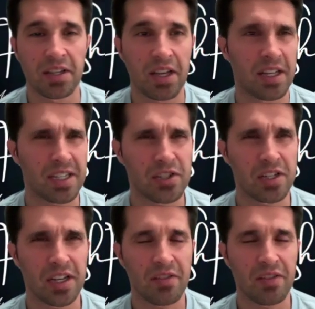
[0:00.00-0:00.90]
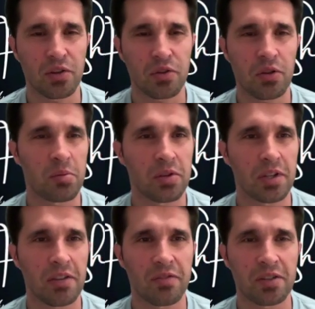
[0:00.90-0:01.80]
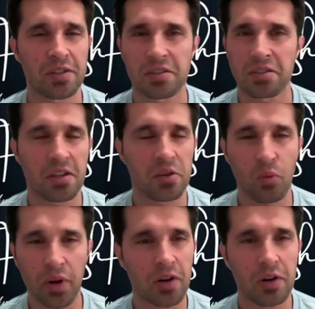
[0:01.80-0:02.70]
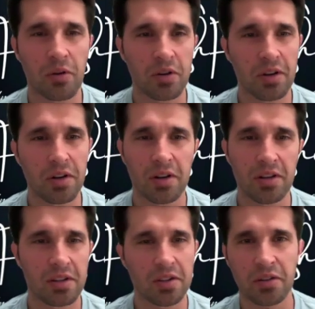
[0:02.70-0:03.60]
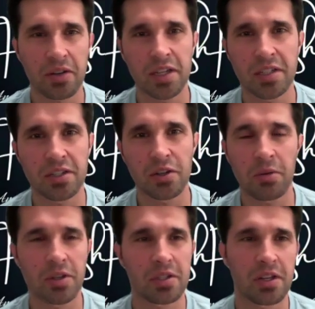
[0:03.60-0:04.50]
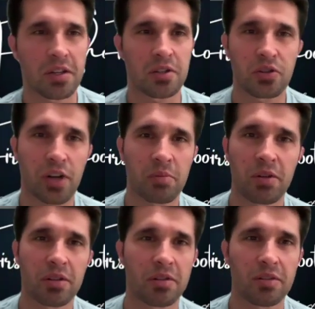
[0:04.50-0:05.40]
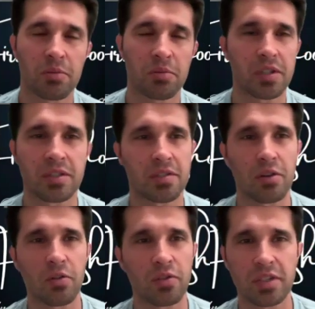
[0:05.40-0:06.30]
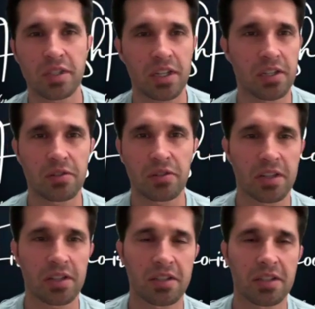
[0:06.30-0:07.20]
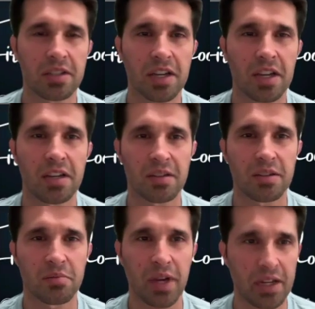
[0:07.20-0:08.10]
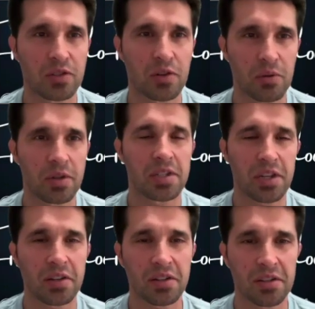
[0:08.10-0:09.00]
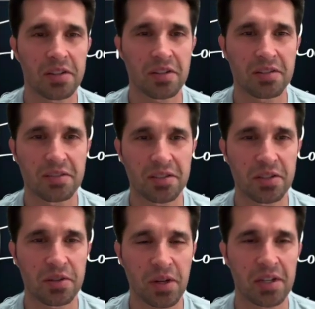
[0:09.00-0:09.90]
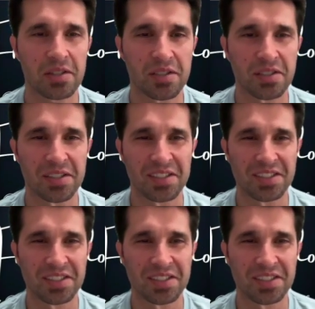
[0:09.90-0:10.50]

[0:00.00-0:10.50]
And it's actually kind of like a normal day for us. There's nothing weird going on, nothing crazy. Omar's not on a treadmill, and nobody's overseas or anything like that. Mike's always here in the US.